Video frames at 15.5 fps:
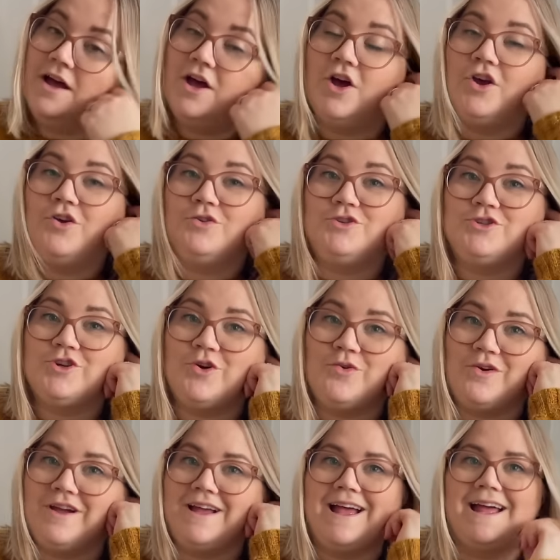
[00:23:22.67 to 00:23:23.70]
a good
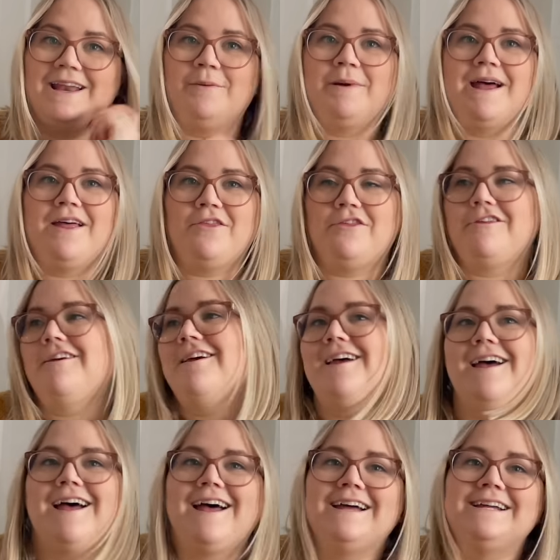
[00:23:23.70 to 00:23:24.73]
soak and a bath.
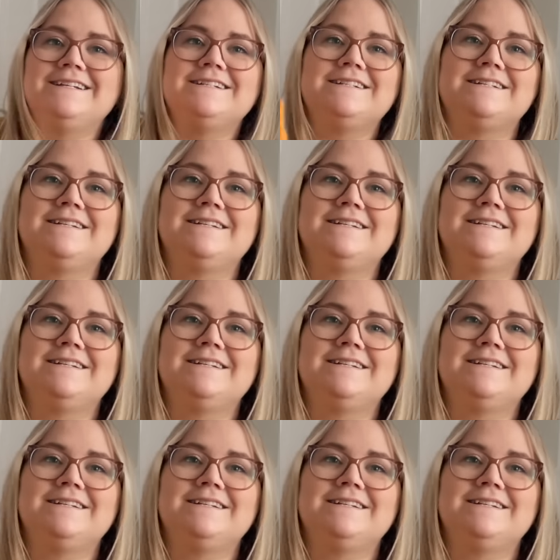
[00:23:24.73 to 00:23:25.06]
And